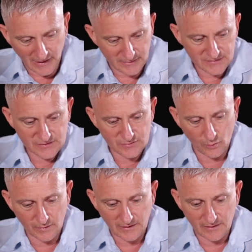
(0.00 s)
and
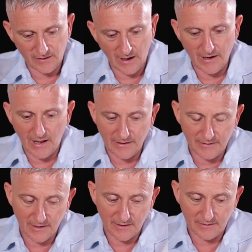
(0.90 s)

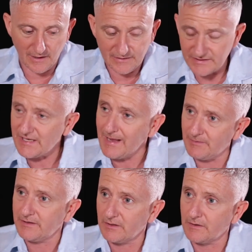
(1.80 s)
are
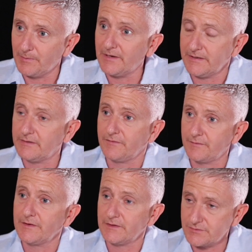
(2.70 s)
disabling your ability to
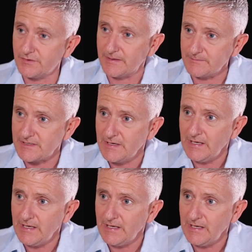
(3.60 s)
fulfill your dreams.